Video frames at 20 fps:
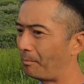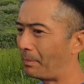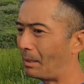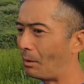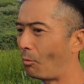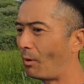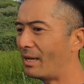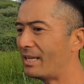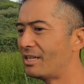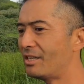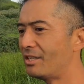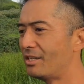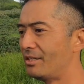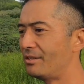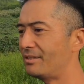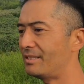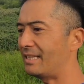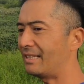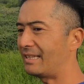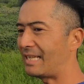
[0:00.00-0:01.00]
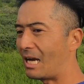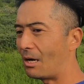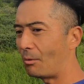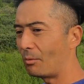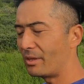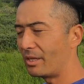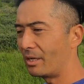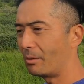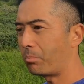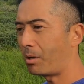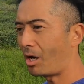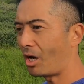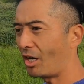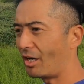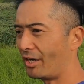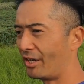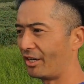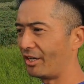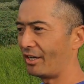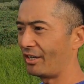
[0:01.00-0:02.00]
But when you do sit down with your
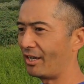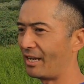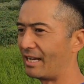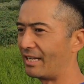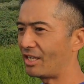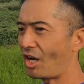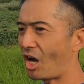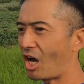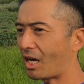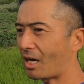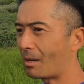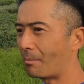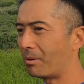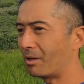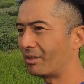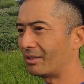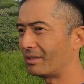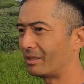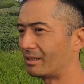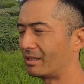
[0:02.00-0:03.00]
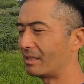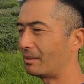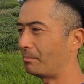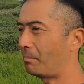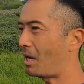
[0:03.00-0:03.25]
partner and talk about the